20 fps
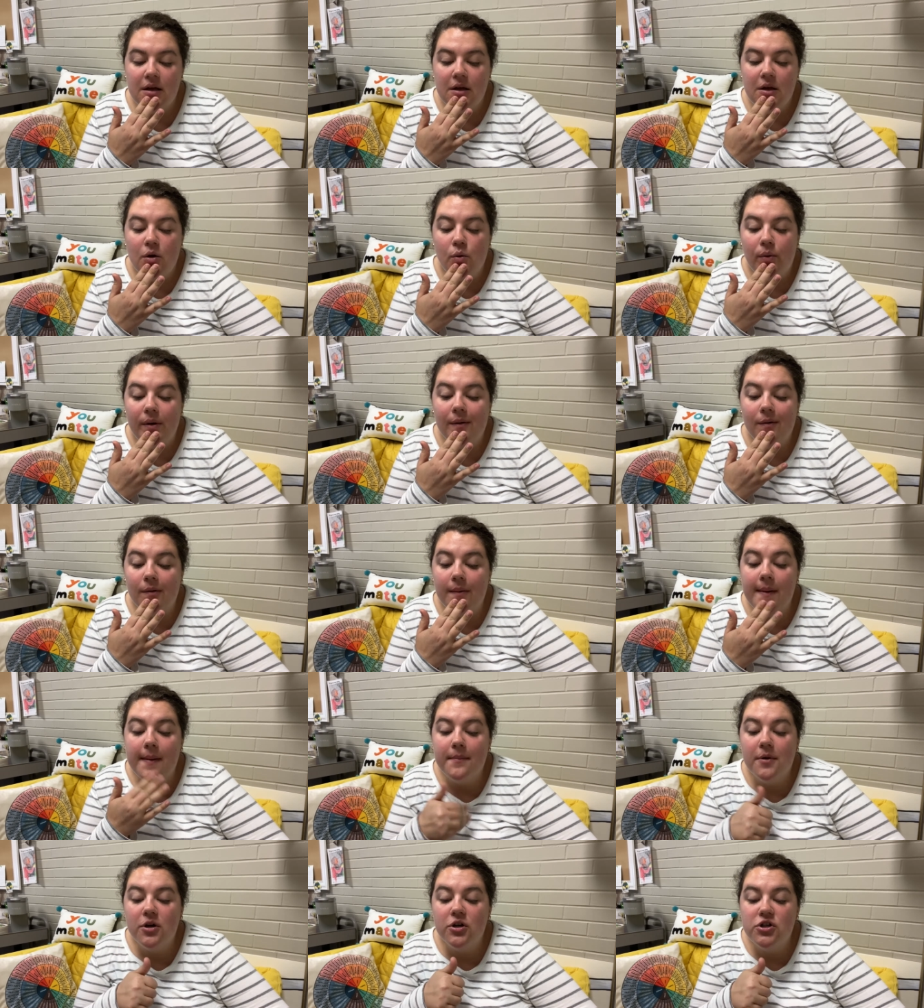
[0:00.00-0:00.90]
We
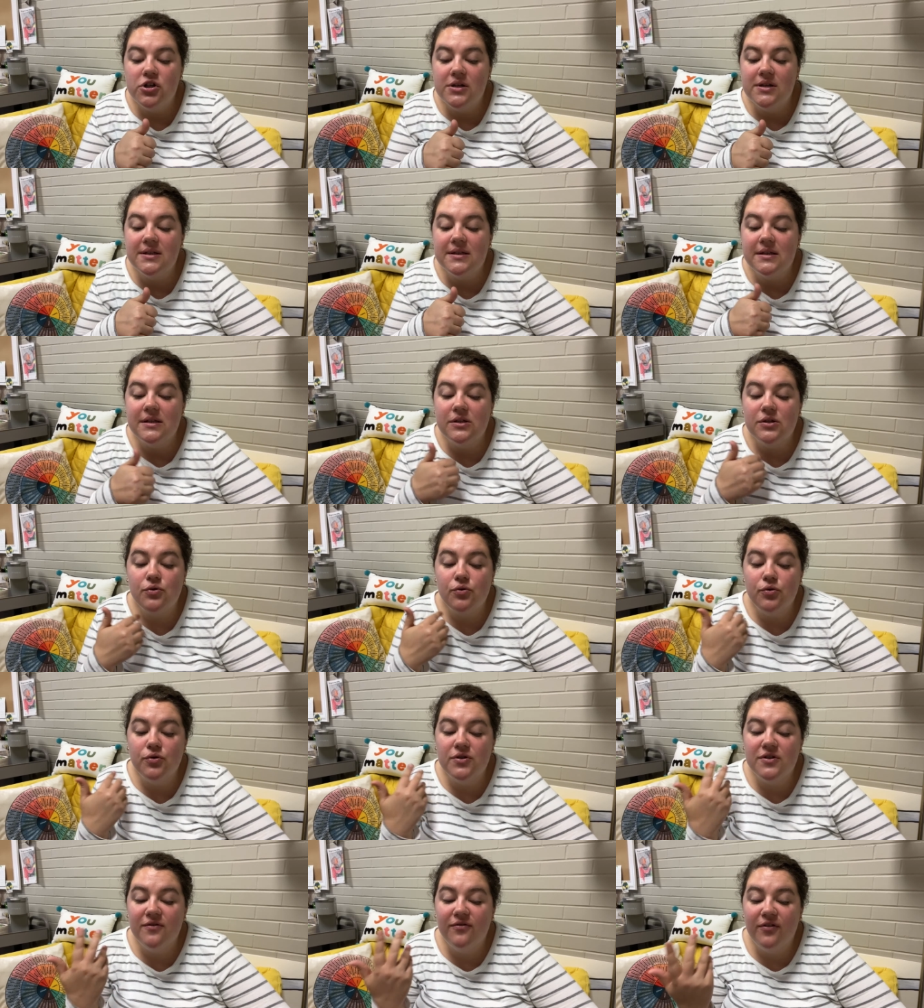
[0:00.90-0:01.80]
remember Jesus'
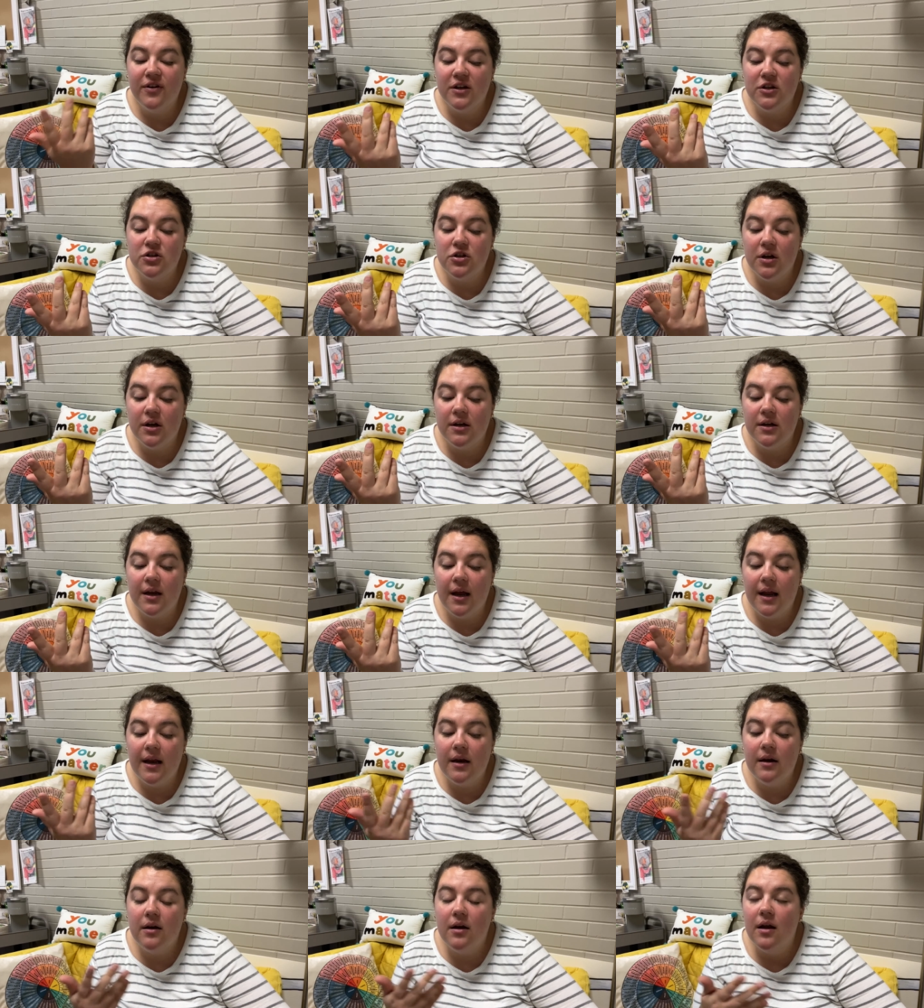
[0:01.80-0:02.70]
crucifixion
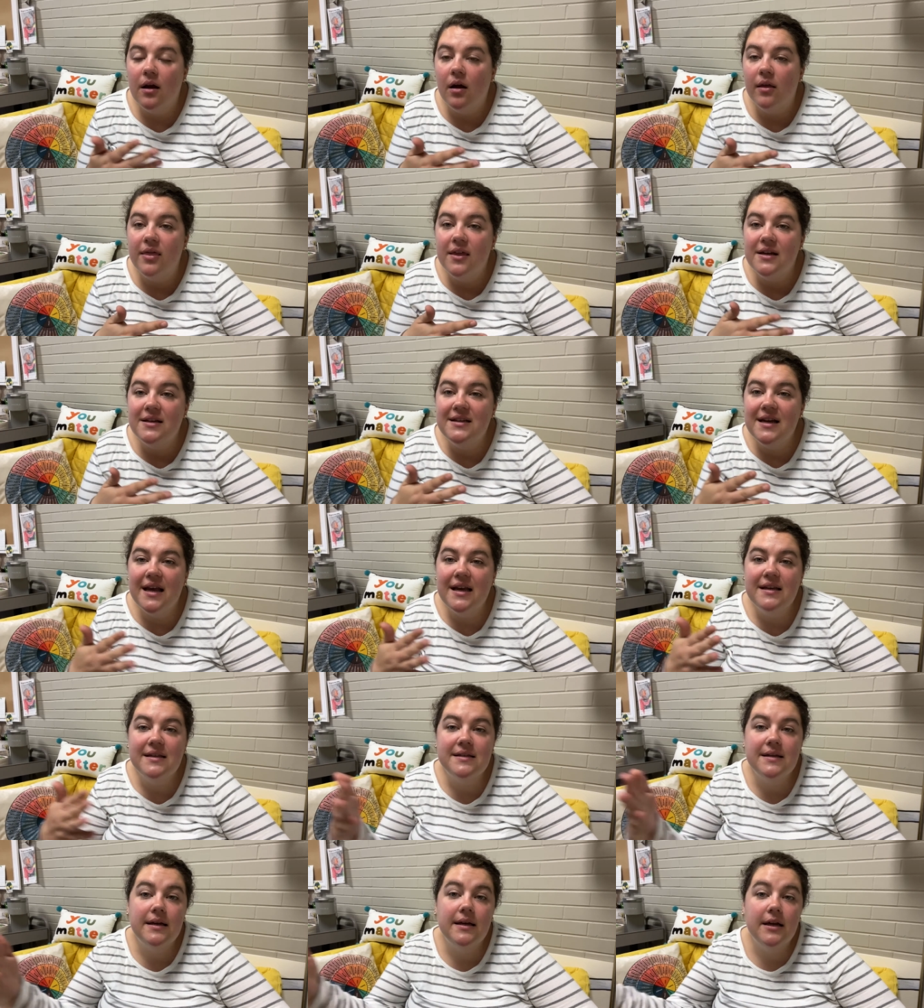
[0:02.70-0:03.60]
and the
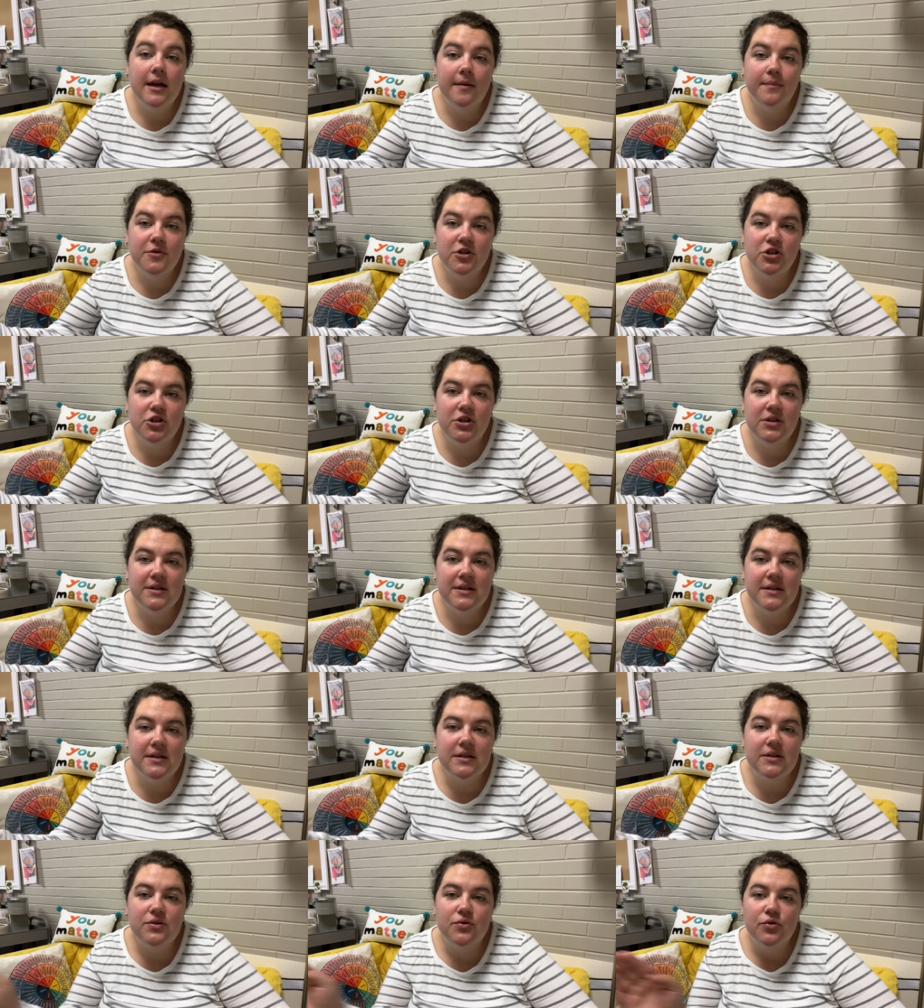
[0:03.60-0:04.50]
days leading up to
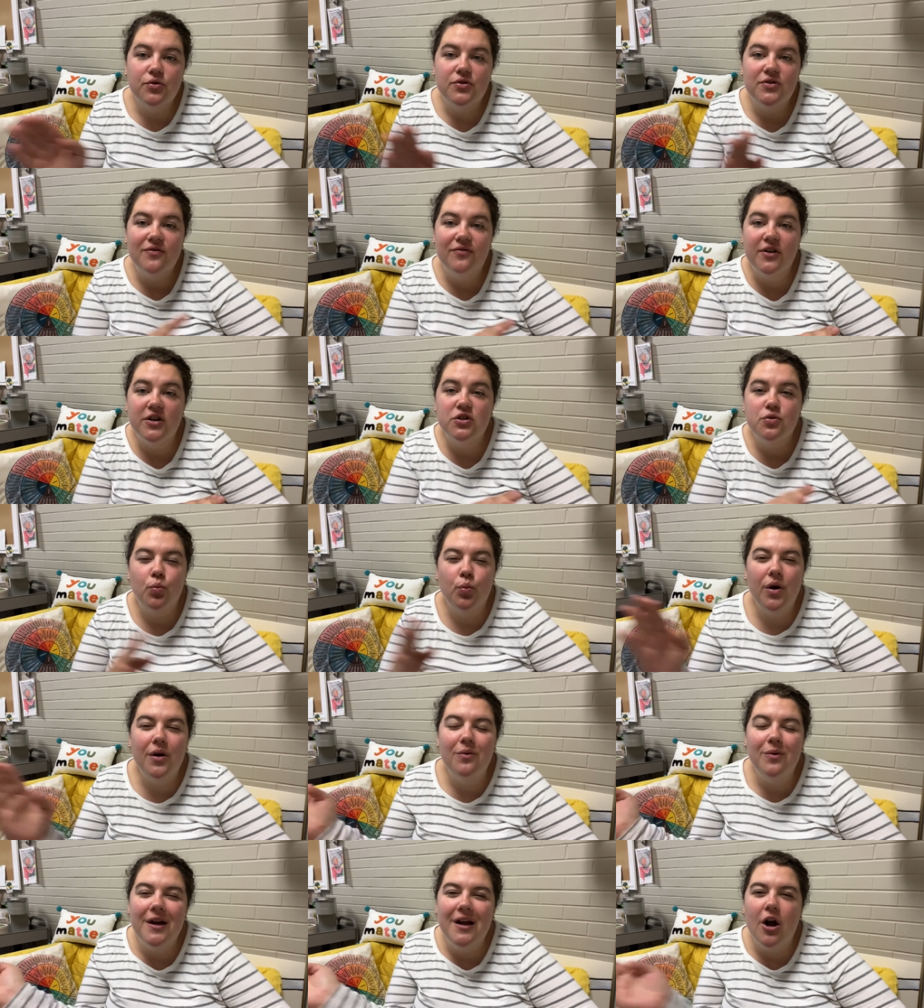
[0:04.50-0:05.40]
Jesus' crucifixion. What
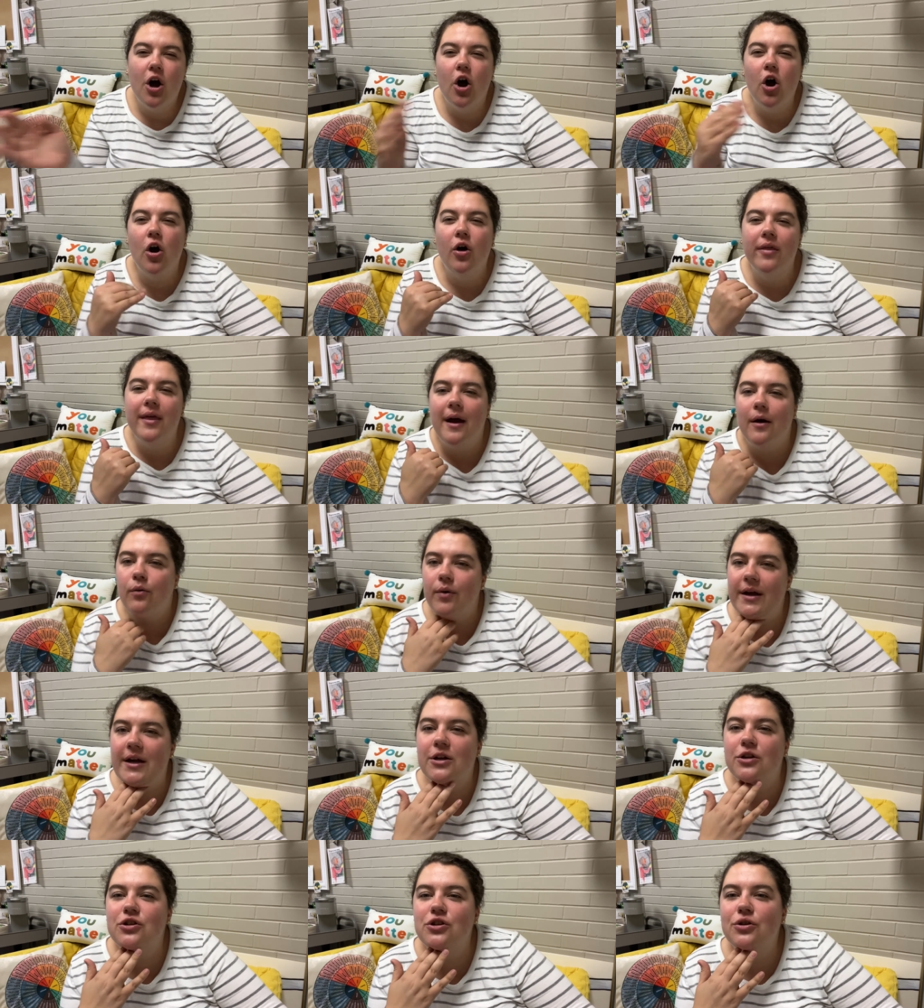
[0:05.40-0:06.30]
do we call that
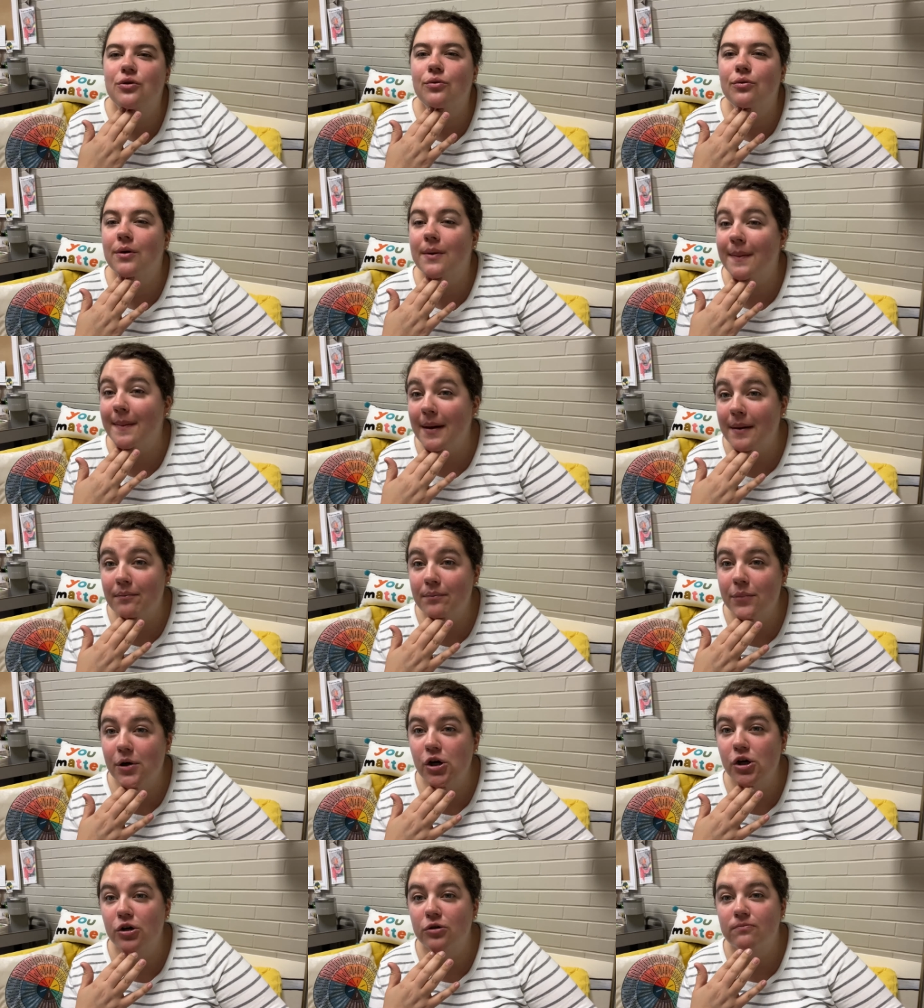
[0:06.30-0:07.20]
week? Do you
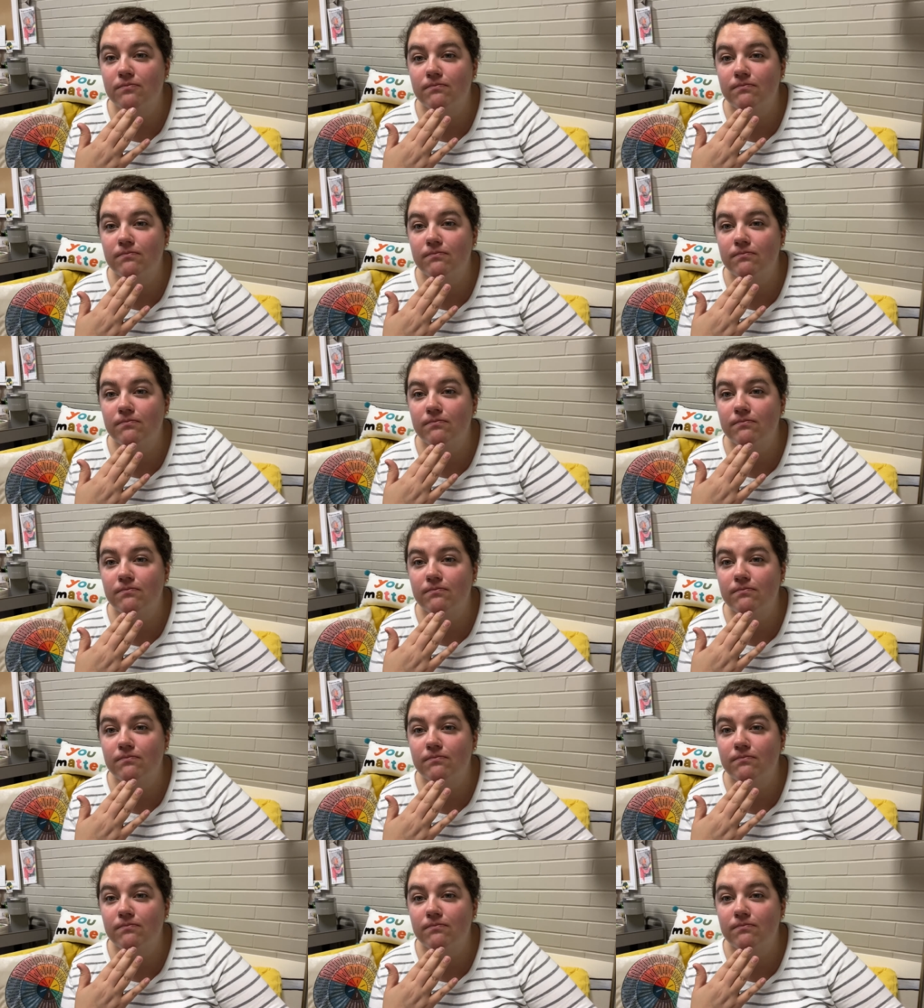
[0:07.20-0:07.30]
remember?